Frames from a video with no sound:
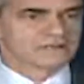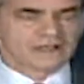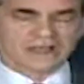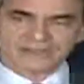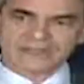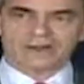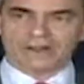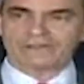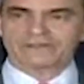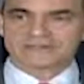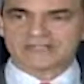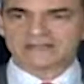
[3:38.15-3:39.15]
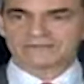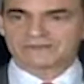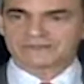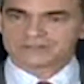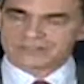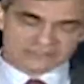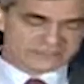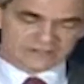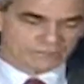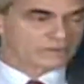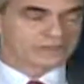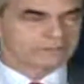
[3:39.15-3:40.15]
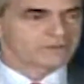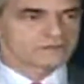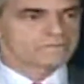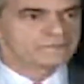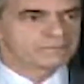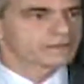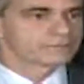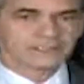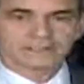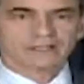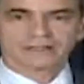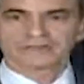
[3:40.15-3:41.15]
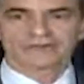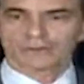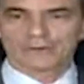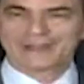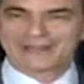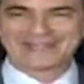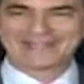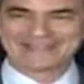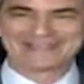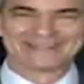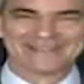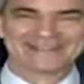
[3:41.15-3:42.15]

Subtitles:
I said, all the staff did. She said, well, then it must be public knowledge already.